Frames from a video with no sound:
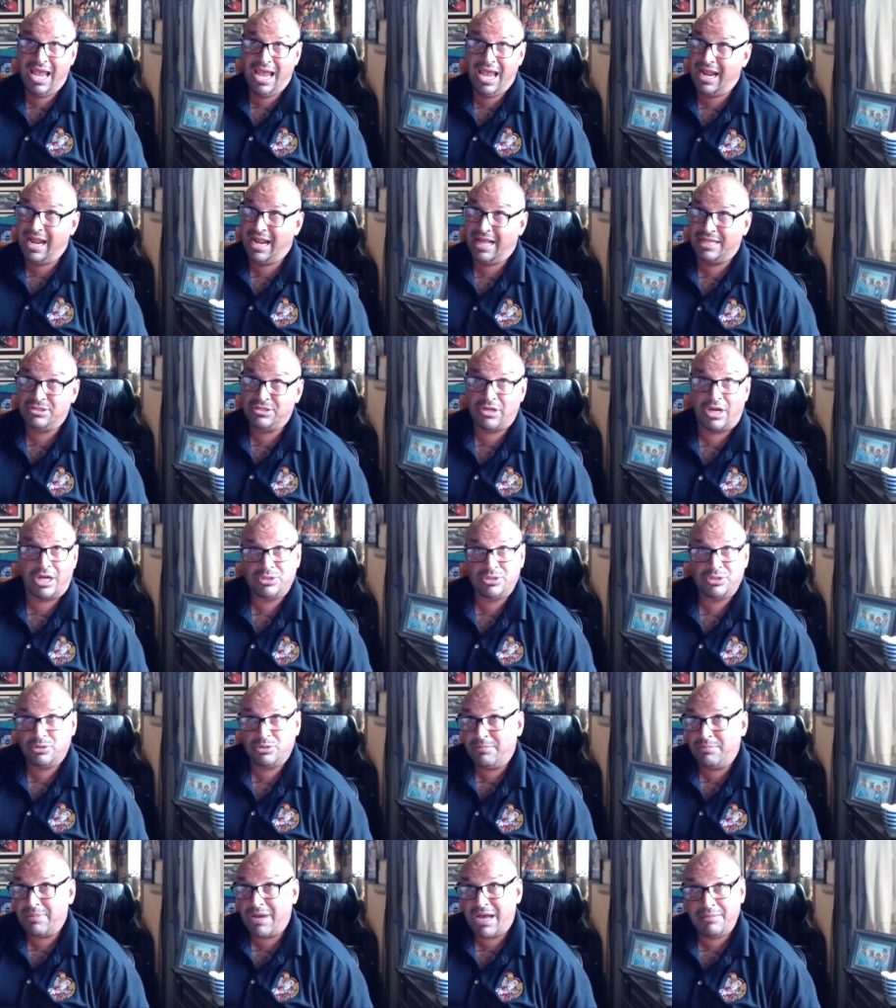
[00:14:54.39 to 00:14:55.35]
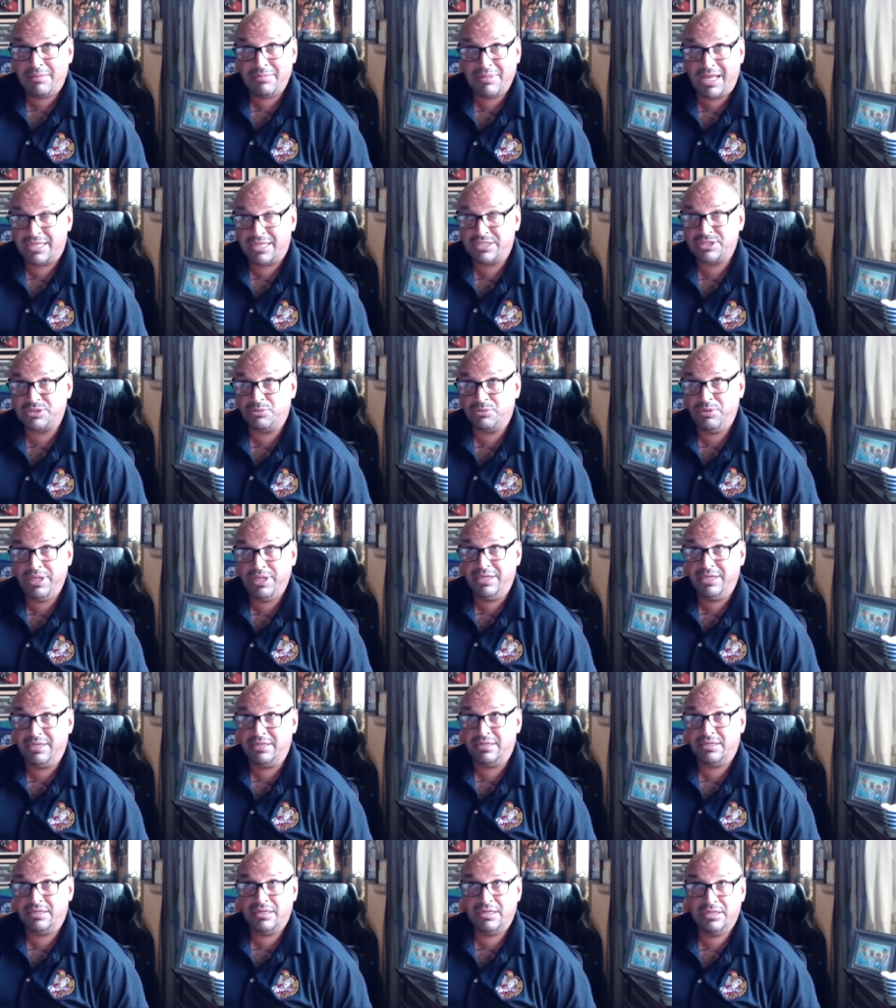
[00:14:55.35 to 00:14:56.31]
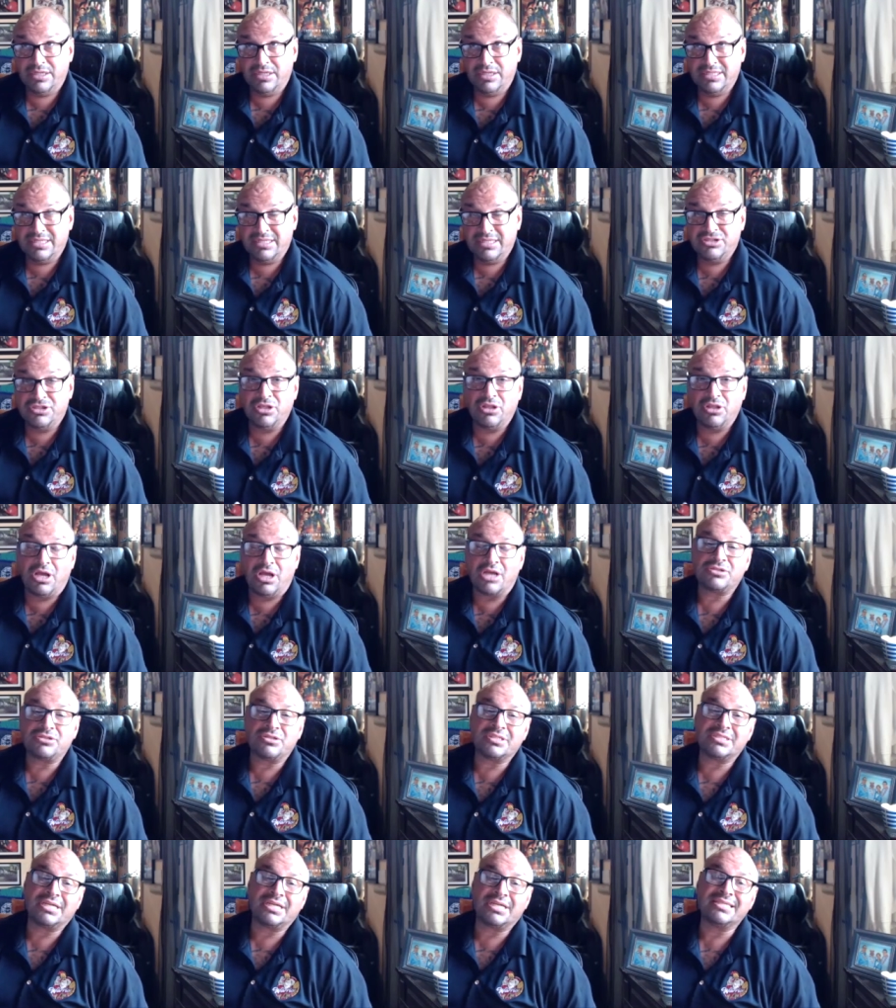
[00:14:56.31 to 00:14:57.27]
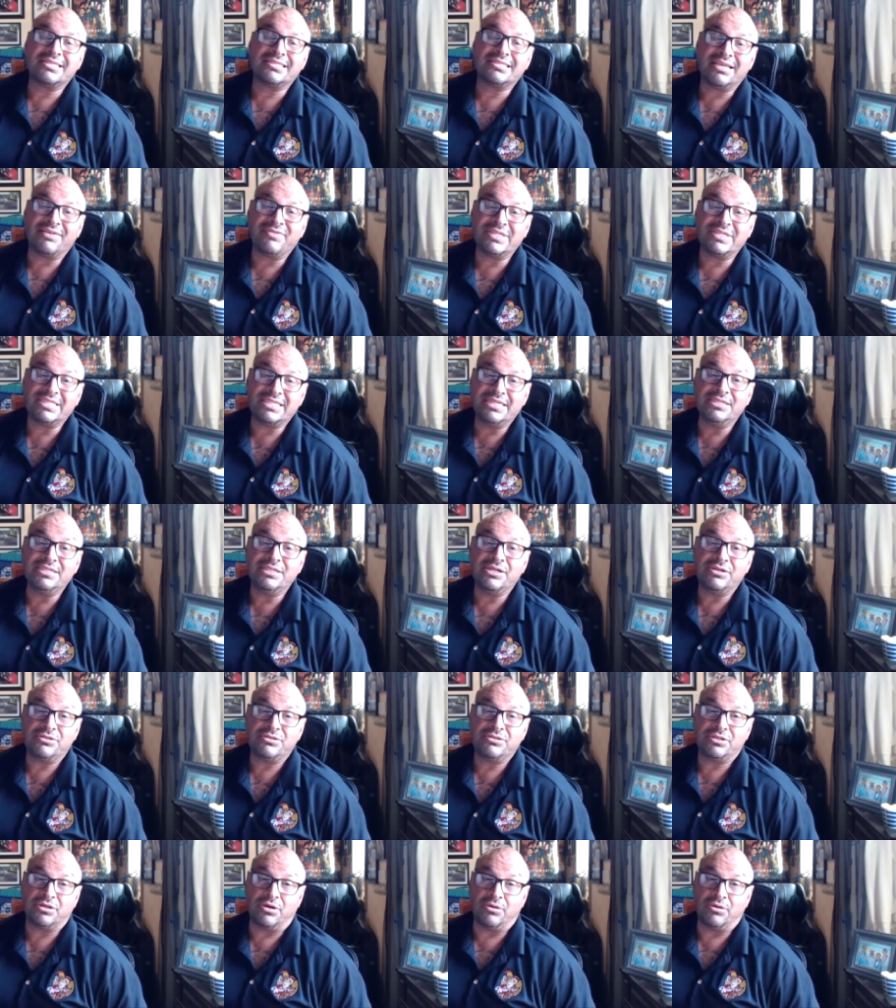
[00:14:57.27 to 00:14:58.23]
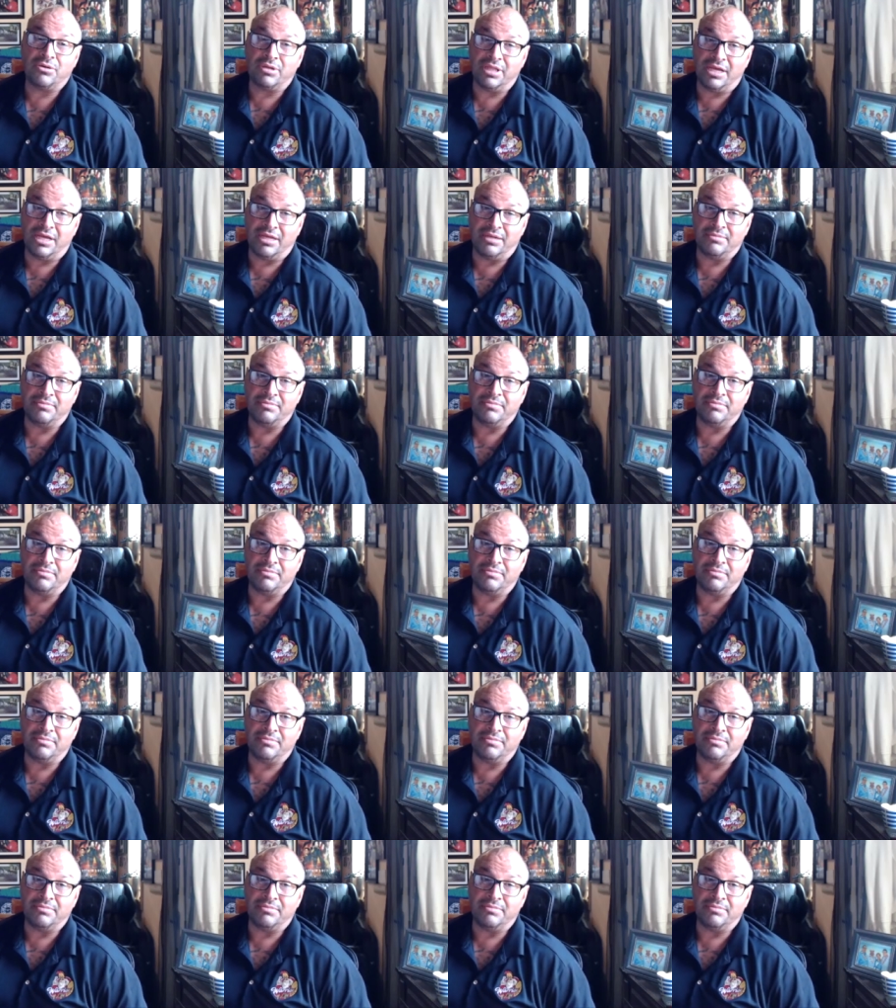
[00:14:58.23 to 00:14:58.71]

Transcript: And I talked to a mom last week, She lost her son 17 years ago, Glenn.